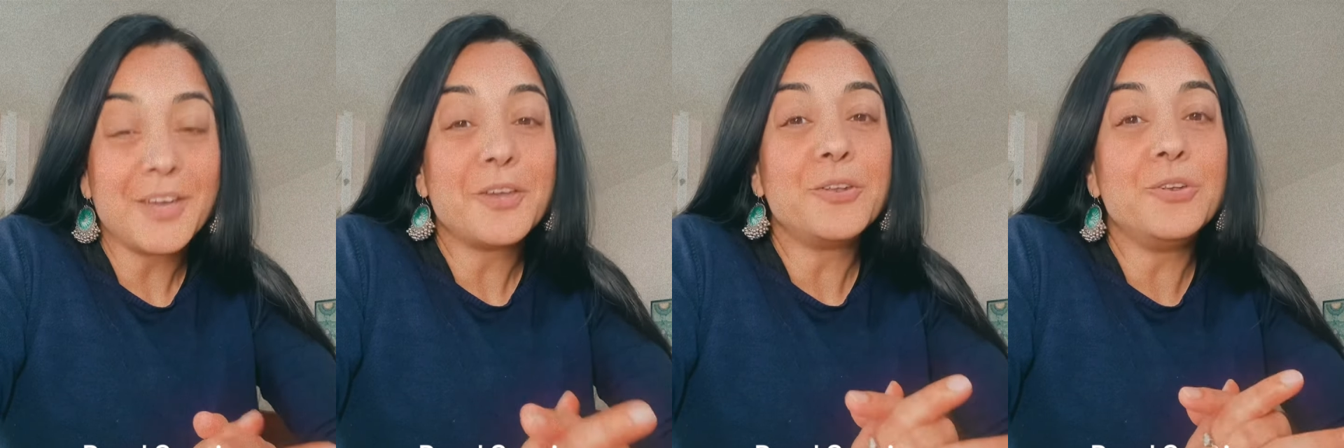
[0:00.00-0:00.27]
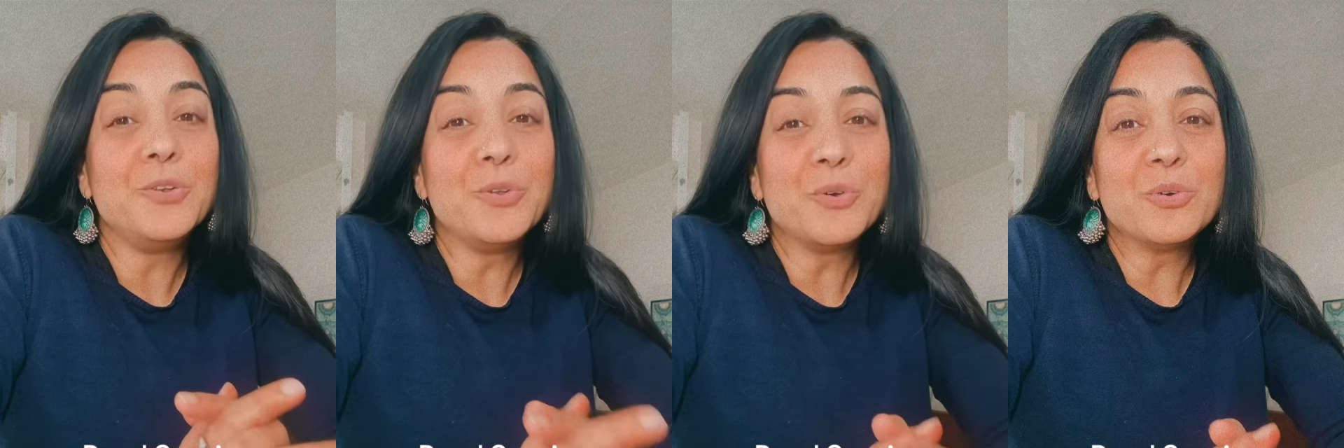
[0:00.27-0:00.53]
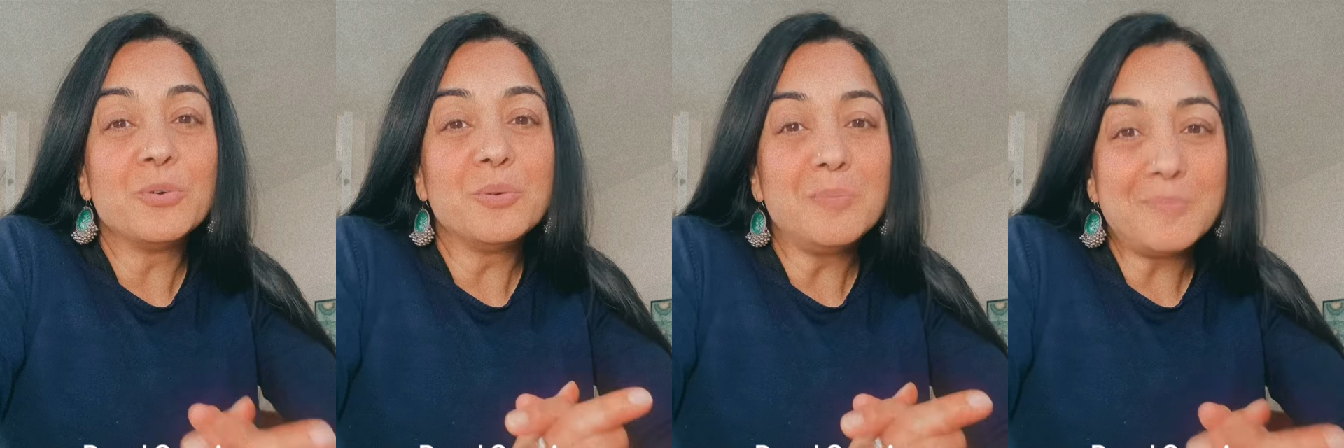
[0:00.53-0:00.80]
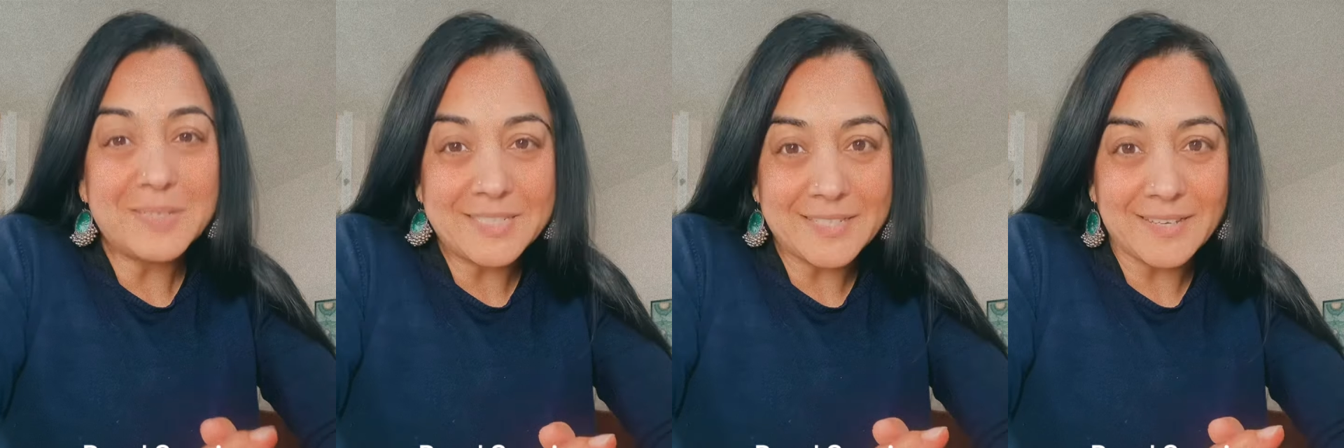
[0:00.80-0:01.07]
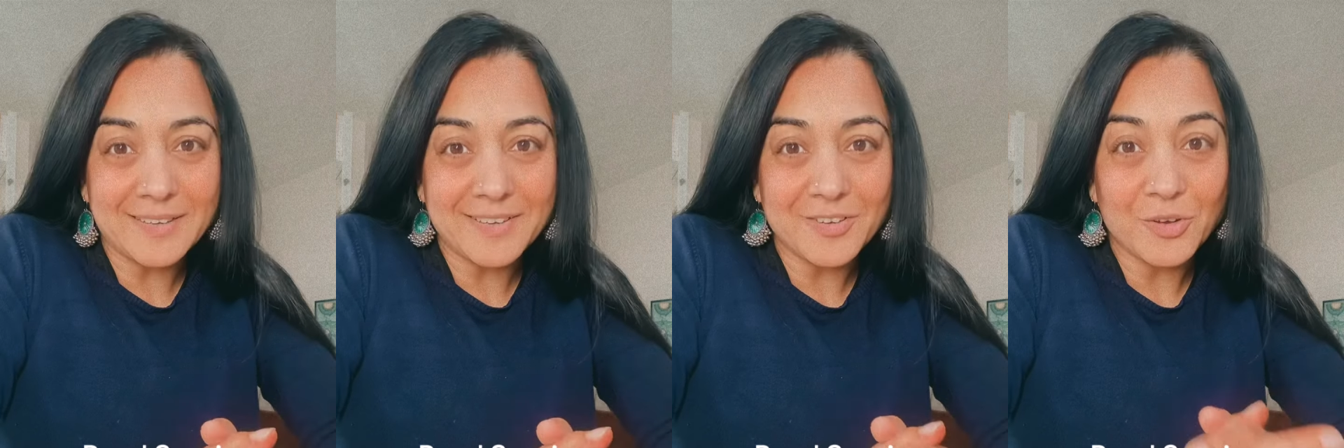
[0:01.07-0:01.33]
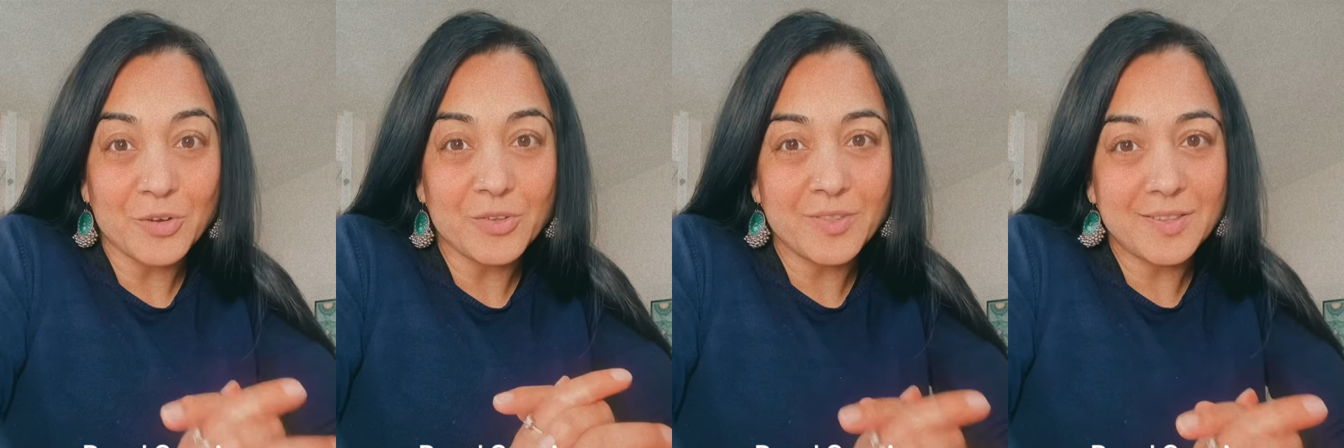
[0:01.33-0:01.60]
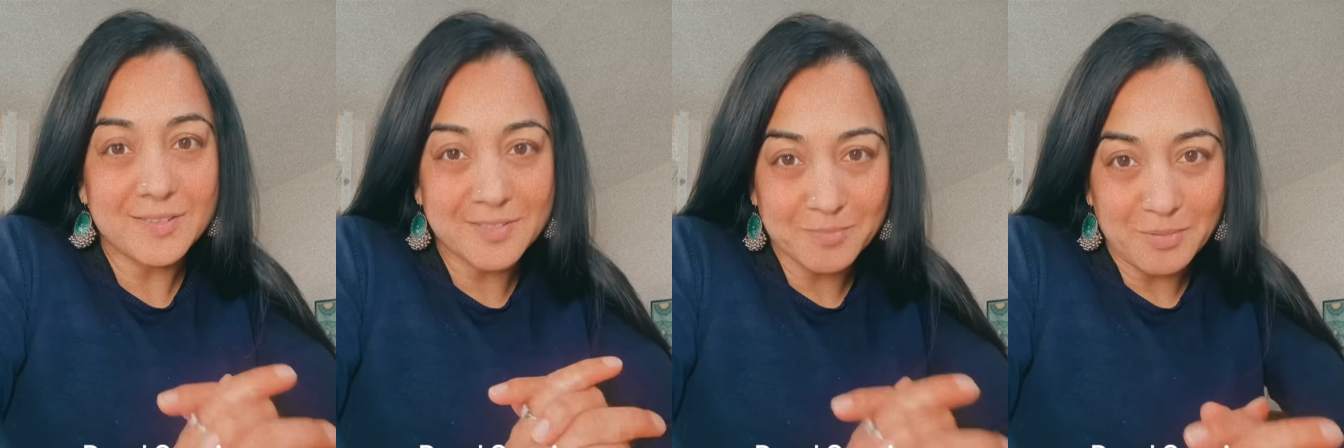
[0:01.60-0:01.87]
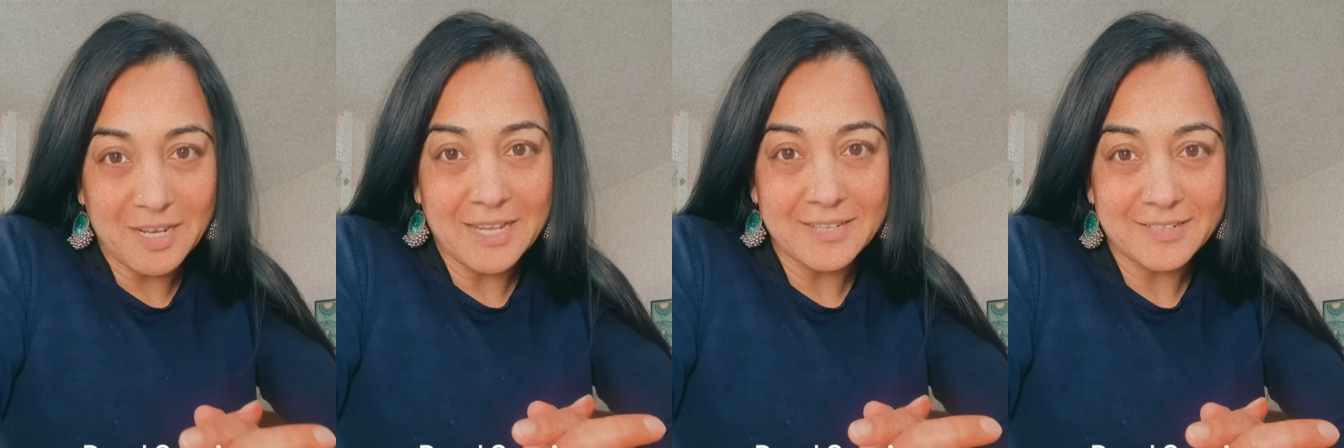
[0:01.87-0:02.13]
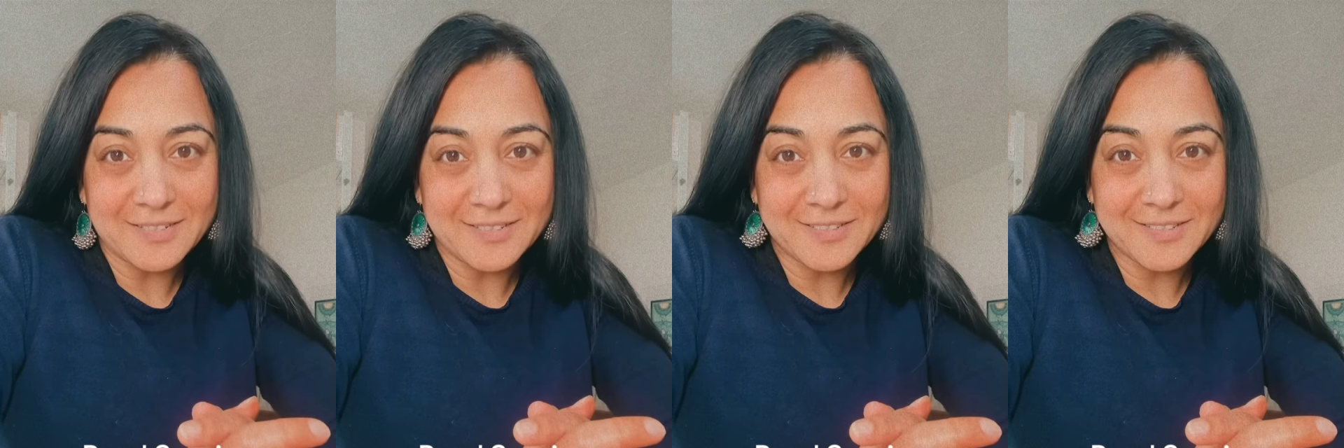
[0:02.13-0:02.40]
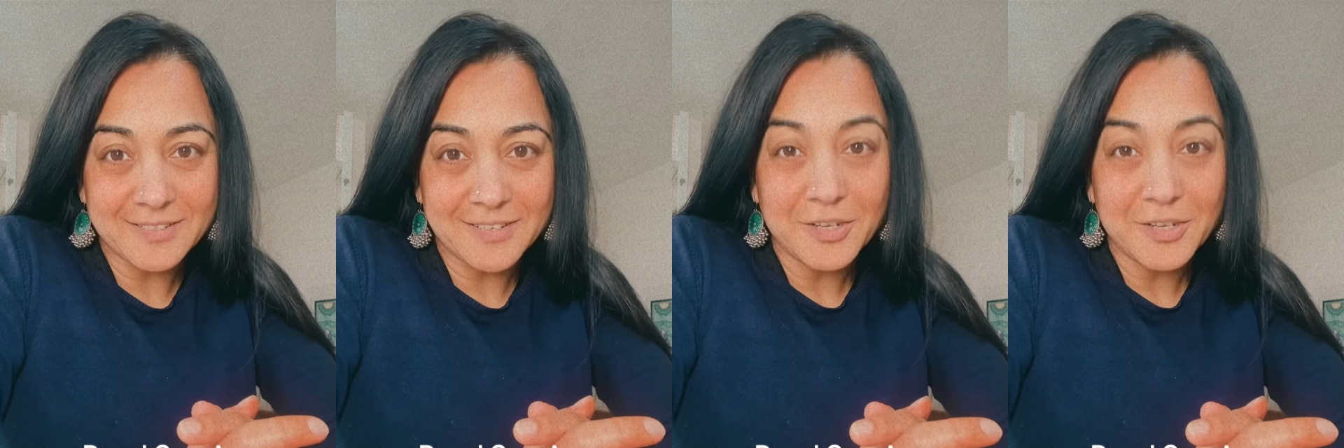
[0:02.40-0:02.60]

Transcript: Nobody on this planet